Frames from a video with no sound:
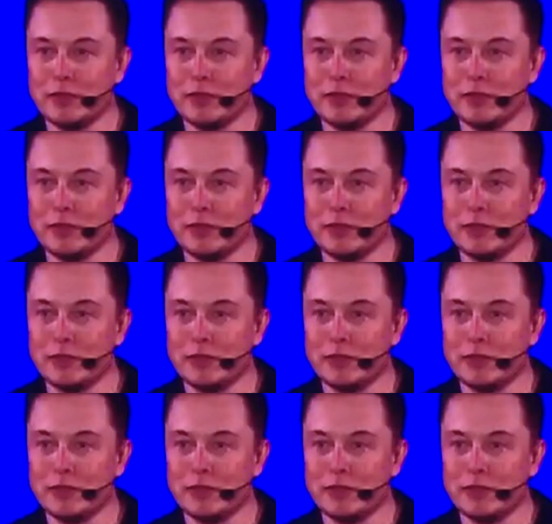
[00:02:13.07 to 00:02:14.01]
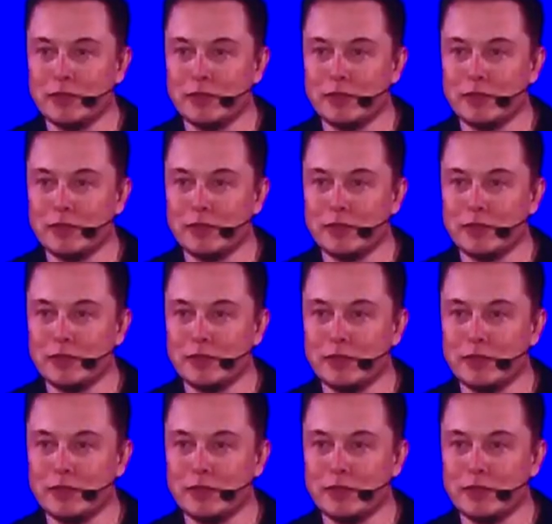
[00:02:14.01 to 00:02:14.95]

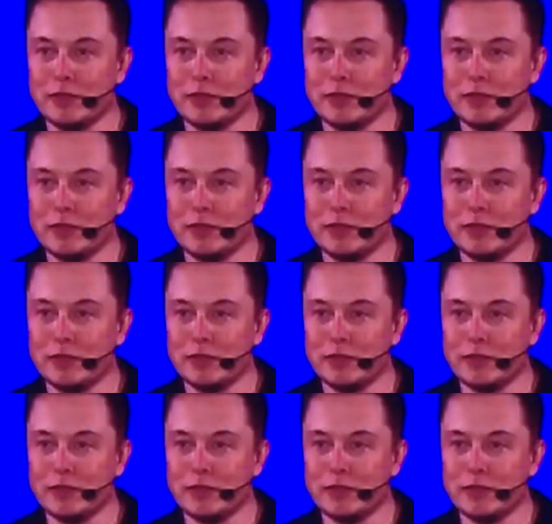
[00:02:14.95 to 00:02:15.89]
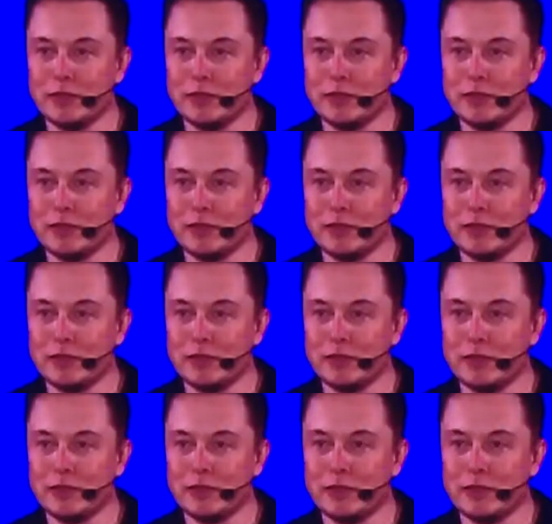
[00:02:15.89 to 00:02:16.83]

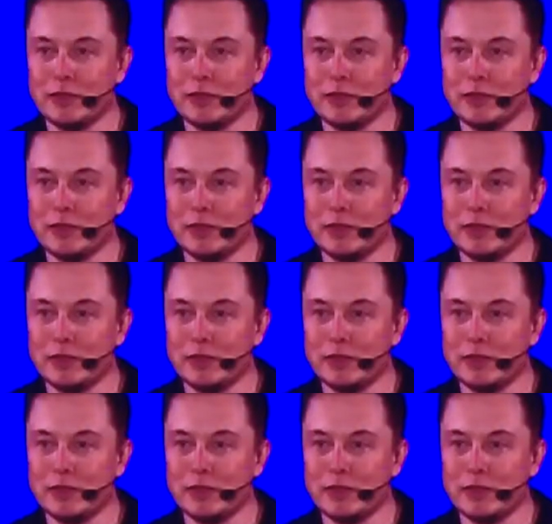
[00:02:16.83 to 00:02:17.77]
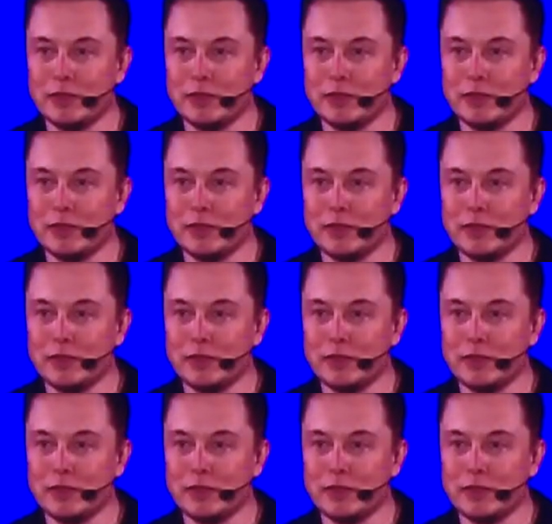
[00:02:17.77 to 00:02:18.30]
[no speech]